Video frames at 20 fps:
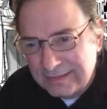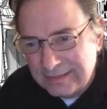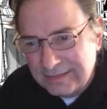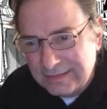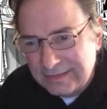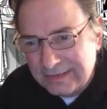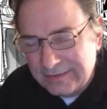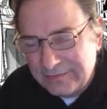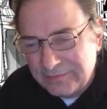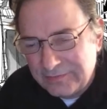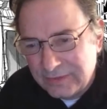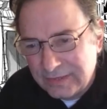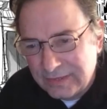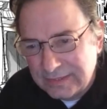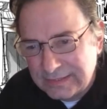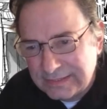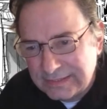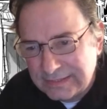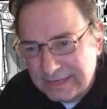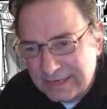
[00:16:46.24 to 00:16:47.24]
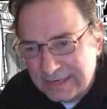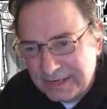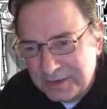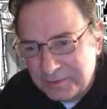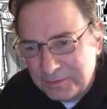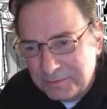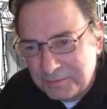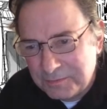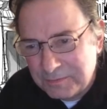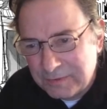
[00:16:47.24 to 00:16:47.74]

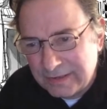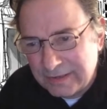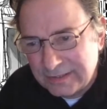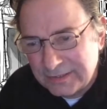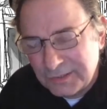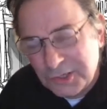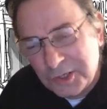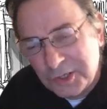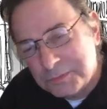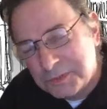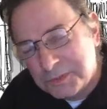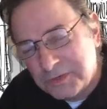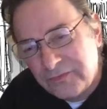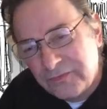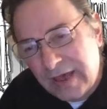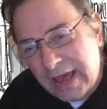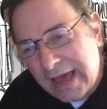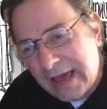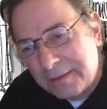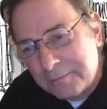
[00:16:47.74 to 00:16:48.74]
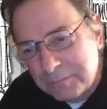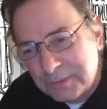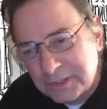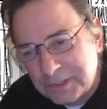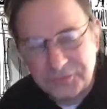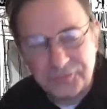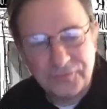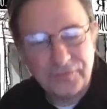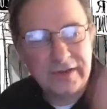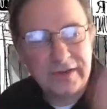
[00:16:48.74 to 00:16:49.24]
in terms of
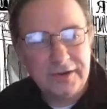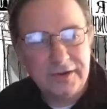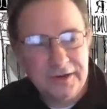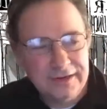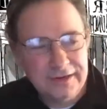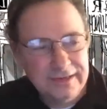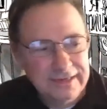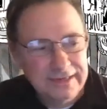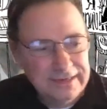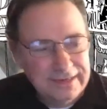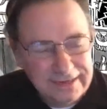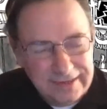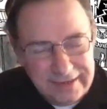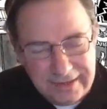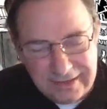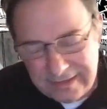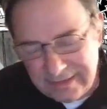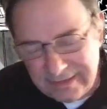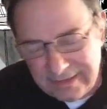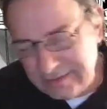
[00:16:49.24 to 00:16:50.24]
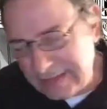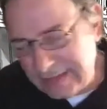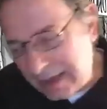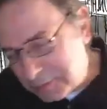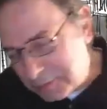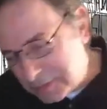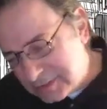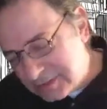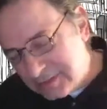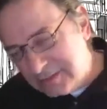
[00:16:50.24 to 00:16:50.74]
atmosphere, that
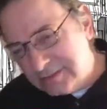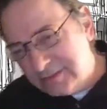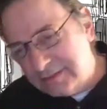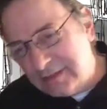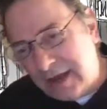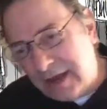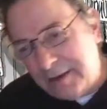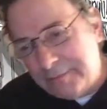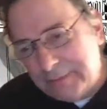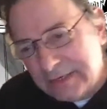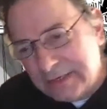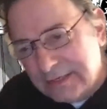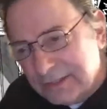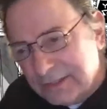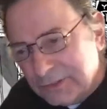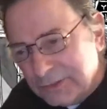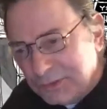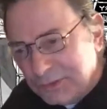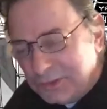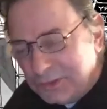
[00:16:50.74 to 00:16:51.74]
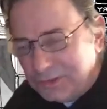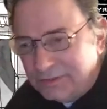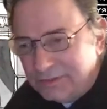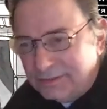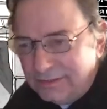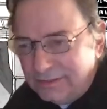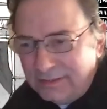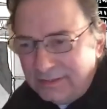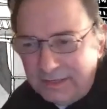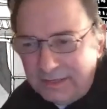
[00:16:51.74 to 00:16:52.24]
was the dominant
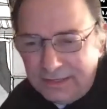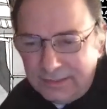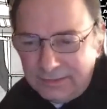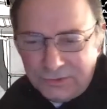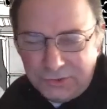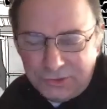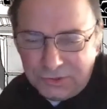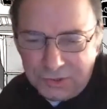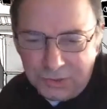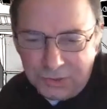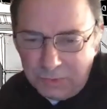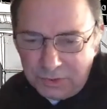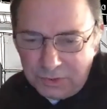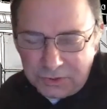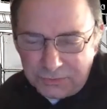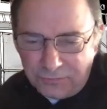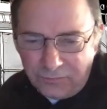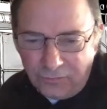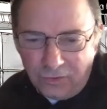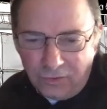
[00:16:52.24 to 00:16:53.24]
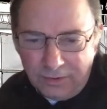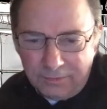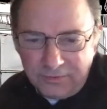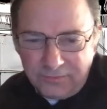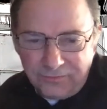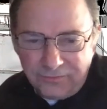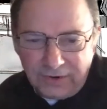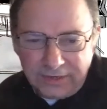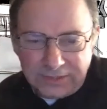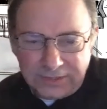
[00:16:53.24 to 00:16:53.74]
Jewish form
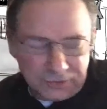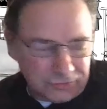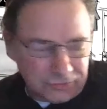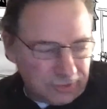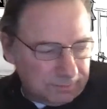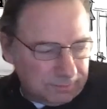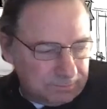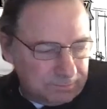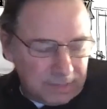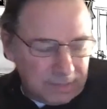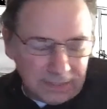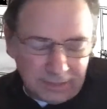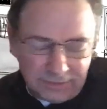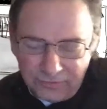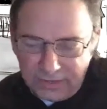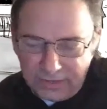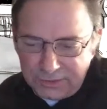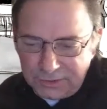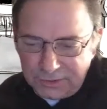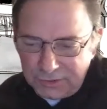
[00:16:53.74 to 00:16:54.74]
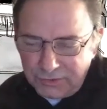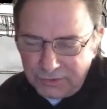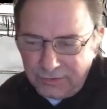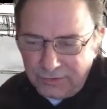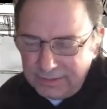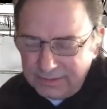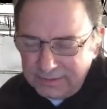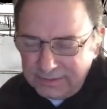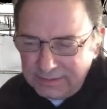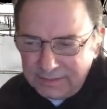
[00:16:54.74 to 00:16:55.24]
of restaurant, meat
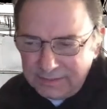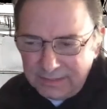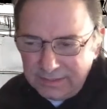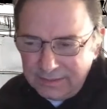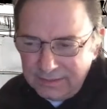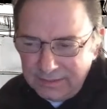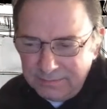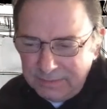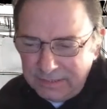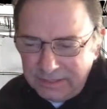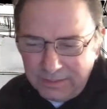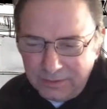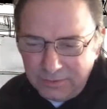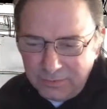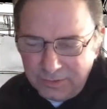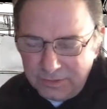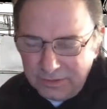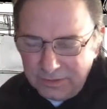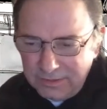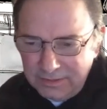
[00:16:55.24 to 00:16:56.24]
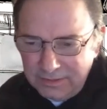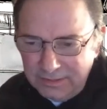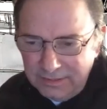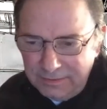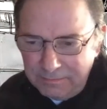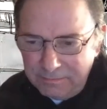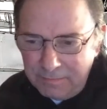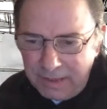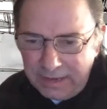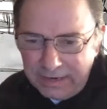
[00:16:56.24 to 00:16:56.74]
restaurants. I mean, there were
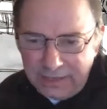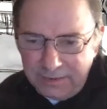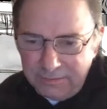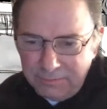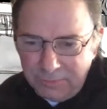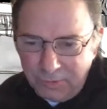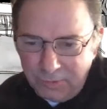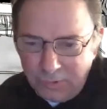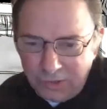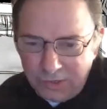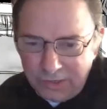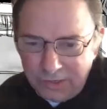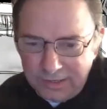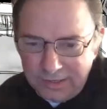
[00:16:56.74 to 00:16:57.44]
many more